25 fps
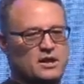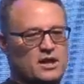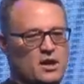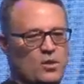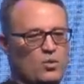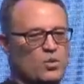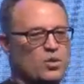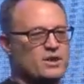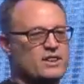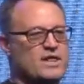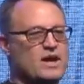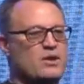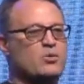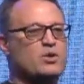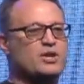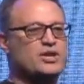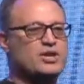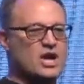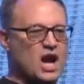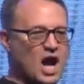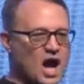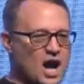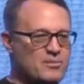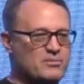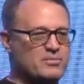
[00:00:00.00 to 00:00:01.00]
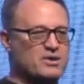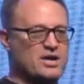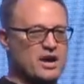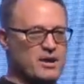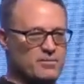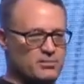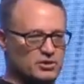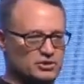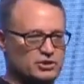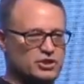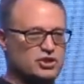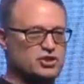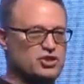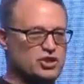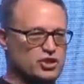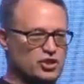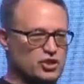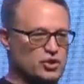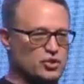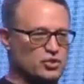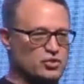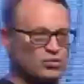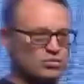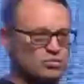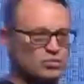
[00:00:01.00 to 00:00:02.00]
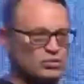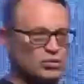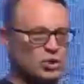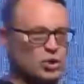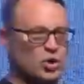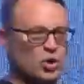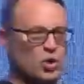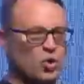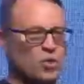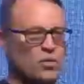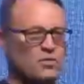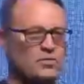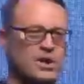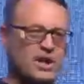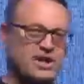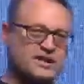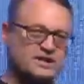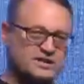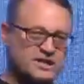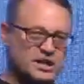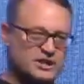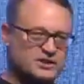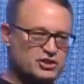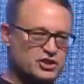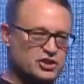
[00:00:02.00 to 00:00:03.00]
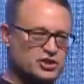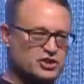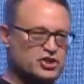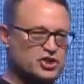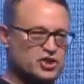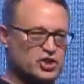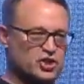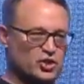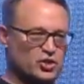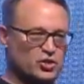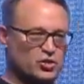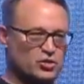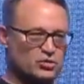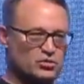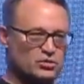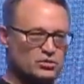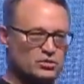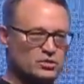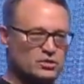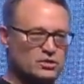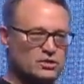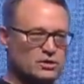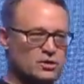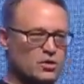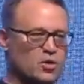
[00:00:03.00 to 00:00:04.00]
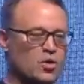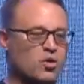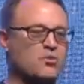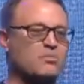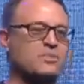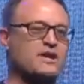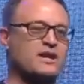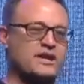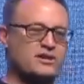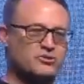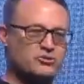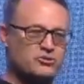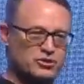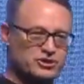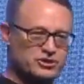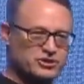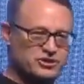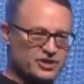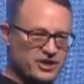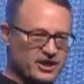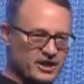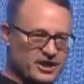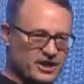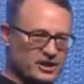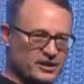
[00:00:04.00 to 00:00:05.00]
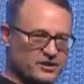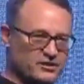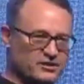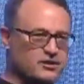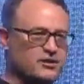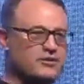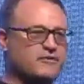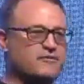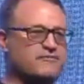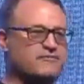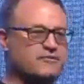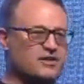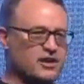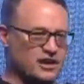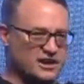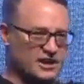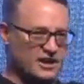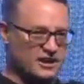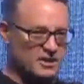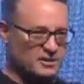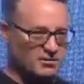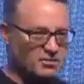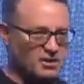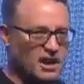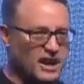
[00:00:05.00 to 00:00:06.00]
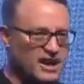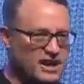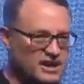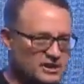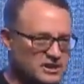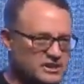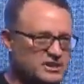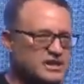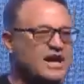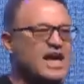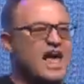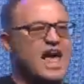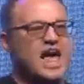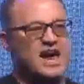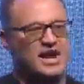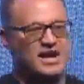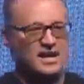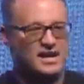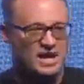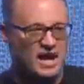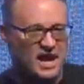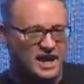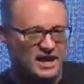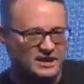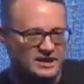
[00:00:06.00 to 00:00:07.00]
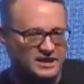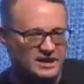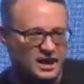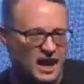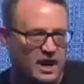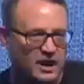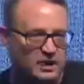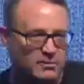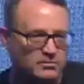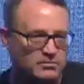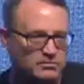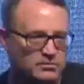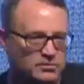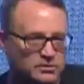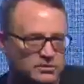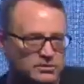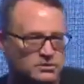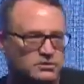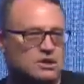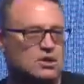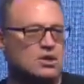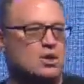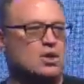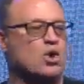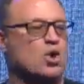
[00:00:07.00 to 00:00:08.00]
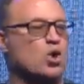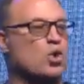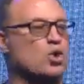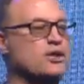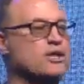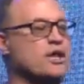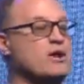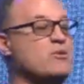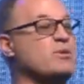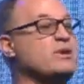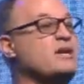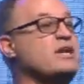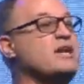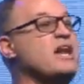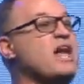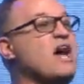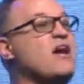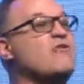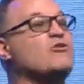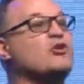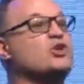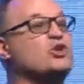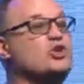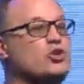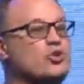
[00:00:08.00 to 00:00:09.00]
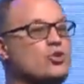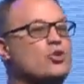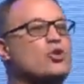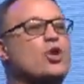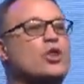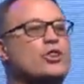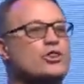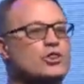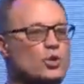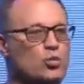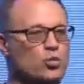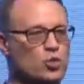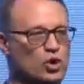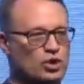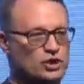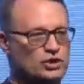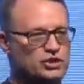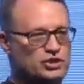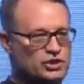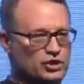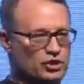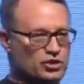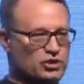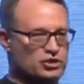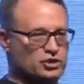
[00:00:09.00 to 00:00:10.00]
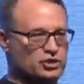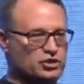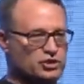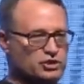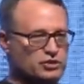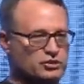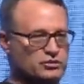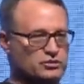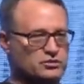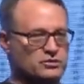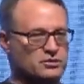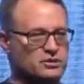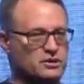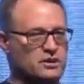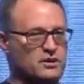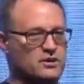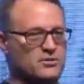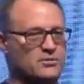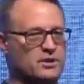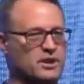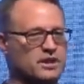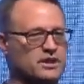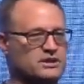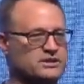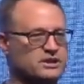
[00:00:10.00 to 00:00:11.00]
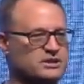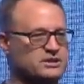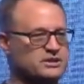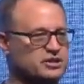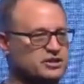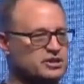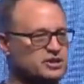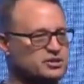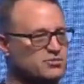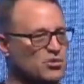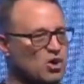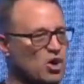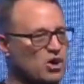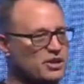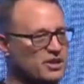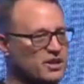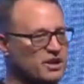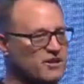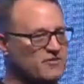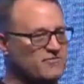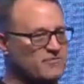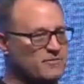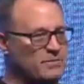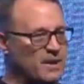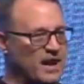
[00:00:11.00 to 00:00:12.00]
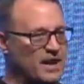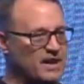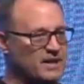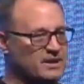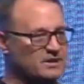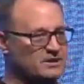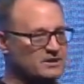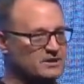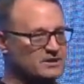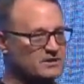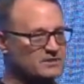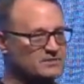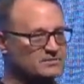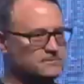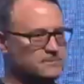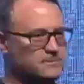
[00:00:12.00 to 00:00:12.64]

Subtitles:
where they would not be able to do or pay attention to or be interested in filling in the blanks 89 times. Or they would never do the word search because it's a small enough bite